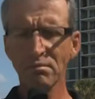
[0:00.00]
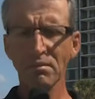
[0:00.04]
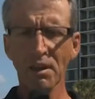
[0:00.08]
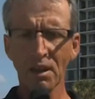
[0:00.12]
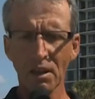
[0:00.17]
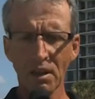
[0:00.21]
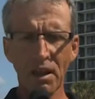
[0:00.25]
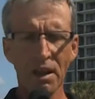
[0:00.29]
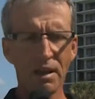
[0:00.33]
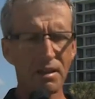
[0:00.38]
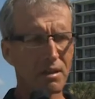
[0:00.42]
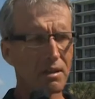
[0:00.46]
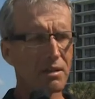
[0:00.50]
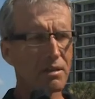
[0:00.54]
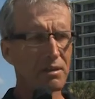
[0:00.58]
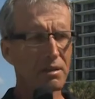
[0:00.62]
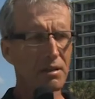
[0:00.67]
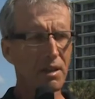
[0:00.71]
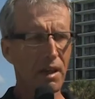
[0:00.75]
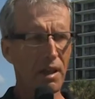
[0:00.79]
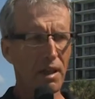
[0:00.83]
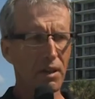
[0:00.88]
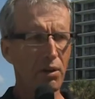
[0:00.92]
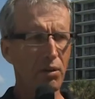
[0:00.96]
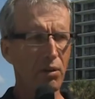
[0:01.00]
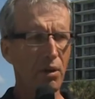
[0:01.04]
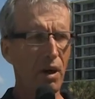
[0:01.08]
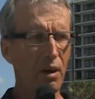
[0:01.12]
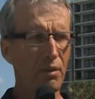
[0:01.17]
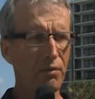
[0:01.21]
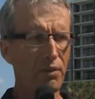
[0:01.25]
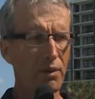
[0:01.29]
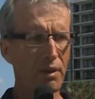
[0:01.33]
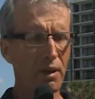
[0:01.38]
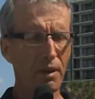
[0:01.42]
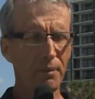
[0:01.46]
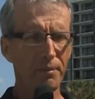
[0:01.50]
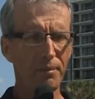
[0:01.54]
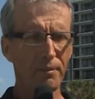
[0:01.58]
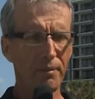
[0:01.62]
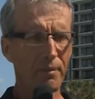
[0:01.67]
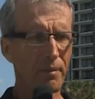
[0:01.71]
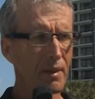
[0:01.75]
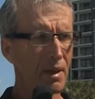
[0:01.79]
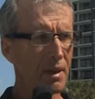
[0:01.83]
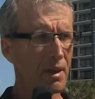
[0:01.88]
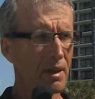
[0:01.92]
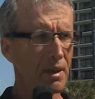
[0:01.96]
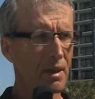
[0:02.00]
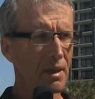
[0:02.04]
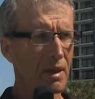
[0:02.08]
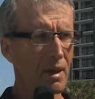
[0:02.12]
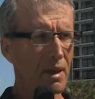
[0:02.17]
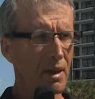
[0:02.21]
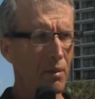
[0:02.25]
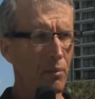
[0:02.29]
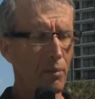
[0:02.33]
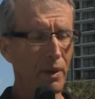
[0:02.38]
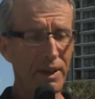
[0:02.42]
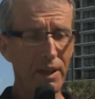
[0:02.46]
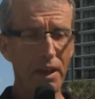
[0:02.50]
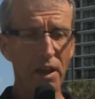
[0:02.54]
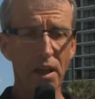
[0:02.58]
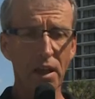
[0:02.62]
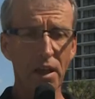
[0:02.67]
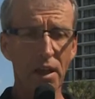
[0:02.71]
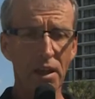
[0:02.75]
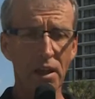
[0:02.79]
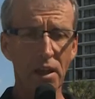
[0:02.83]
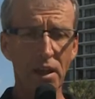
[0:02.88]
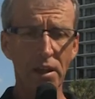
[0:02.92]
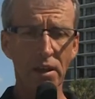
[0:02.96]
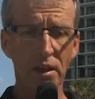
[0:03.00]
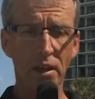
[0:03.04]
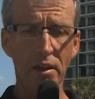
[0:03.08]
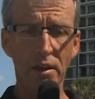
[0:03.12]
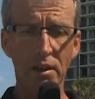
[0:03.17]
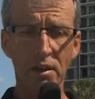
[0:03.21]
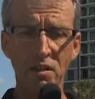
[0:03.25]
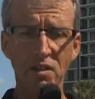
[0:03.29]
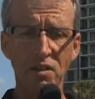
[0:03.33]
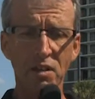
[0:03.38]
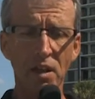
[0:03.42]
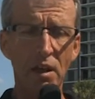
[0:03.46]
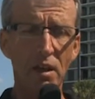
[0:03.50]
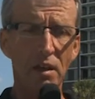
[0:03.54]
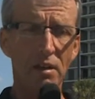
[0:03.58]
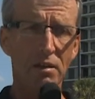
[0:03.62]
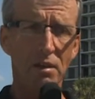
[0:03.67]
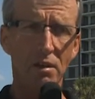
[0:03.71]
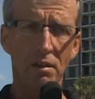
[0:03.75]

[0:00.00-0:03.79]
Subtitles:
Yes, that I know of. But in the state,